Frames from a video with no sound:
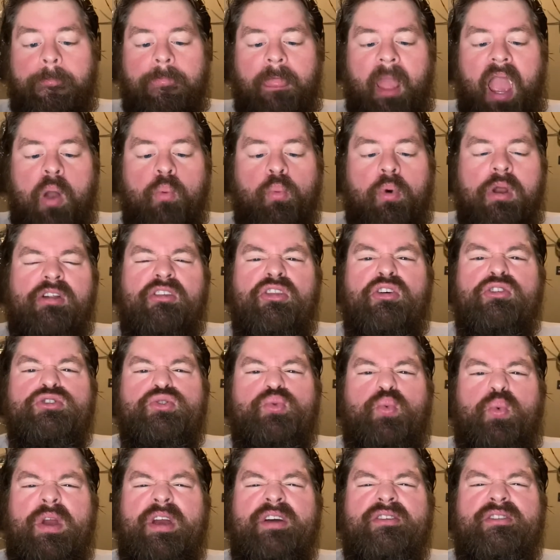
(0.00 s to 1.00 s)
I'm one of those
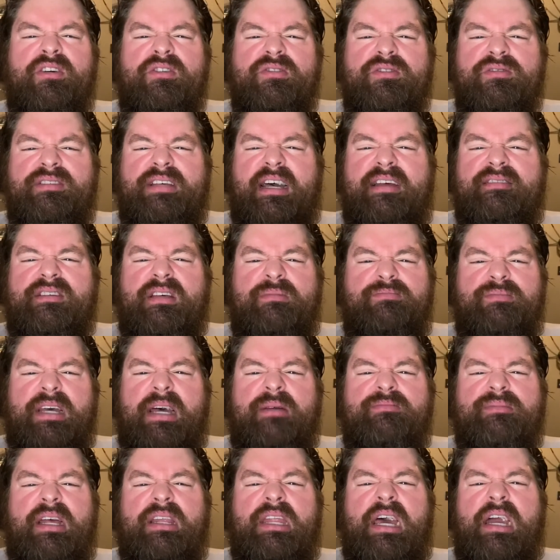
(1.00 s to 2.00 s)
weirdos that
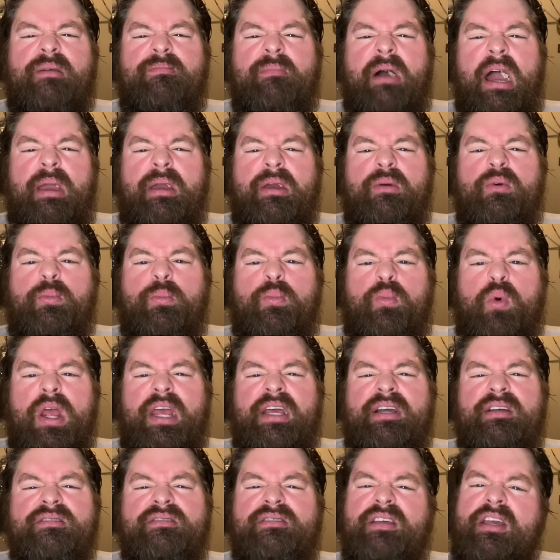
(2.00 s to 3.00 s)
sometimes I like my
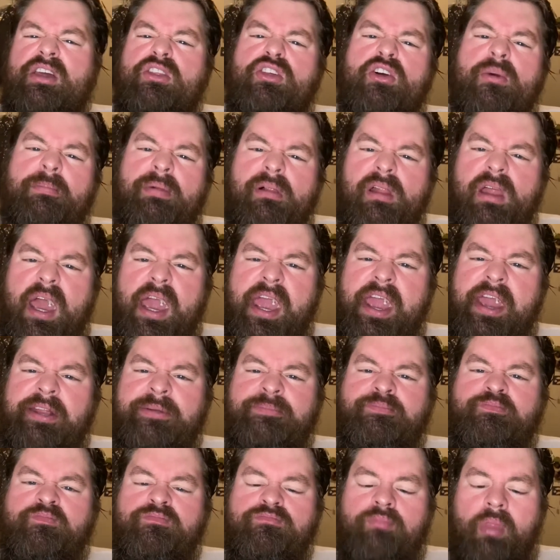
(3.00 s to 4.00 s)
wings either
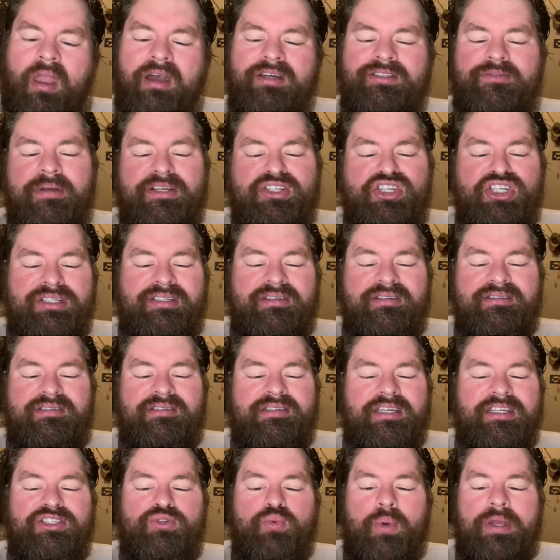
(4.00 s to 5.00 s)
plain, especially since
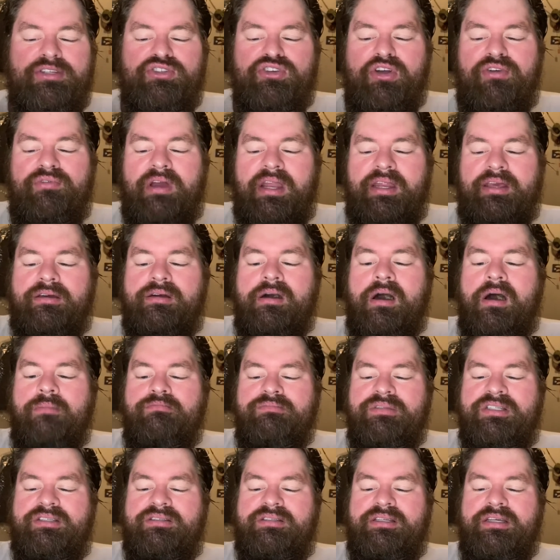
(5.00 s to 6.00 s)
these wings already
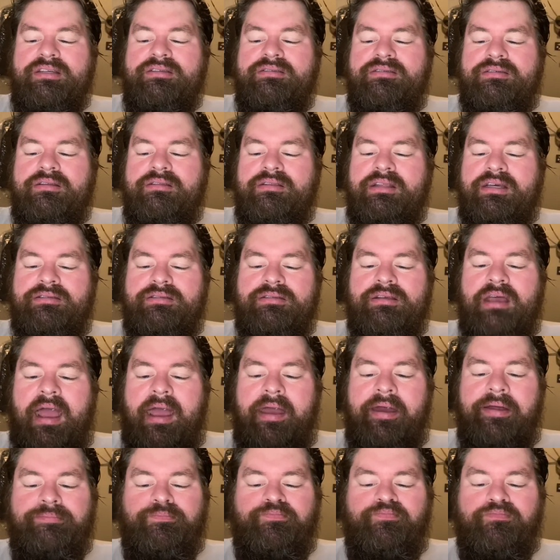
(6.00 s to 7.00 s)
come seasoned and,
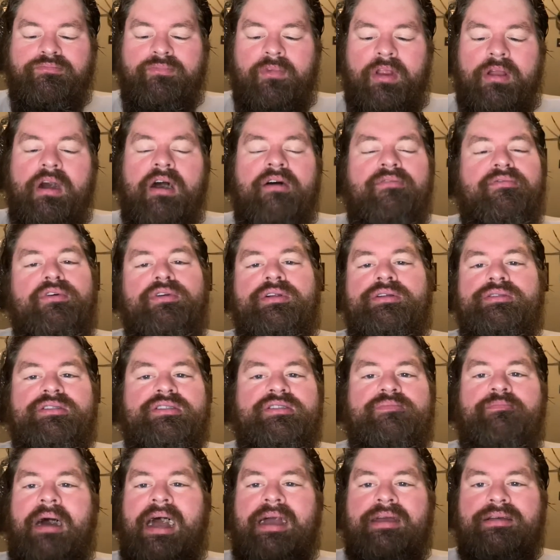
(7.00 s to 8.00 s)
and covered in
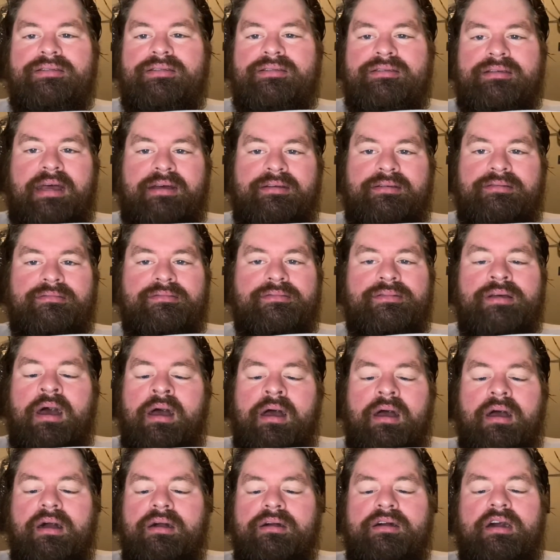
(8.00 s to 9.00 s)
spice and
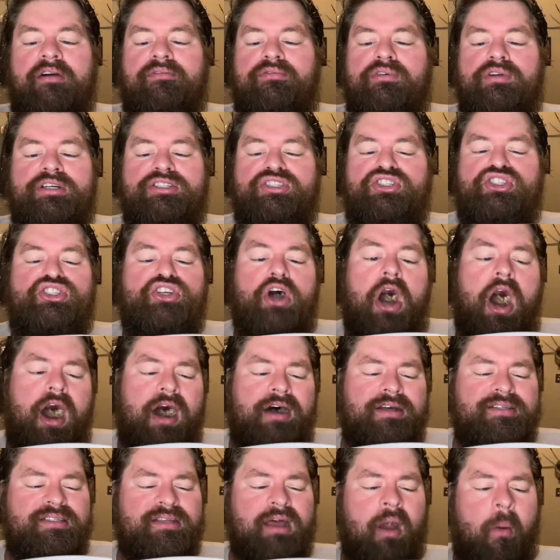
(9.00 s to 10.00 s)
covered in
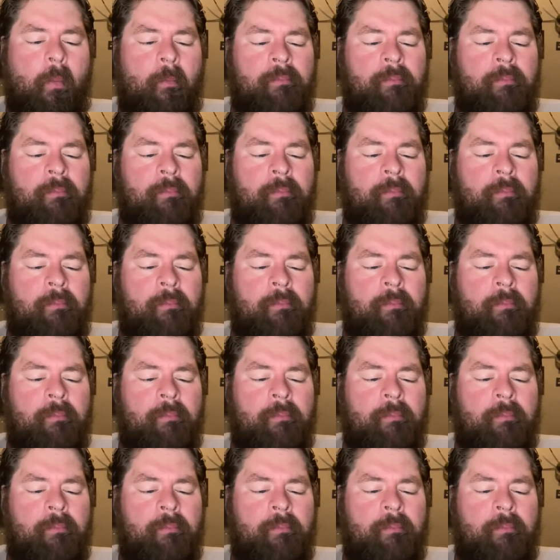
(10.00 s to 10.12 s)
sauce.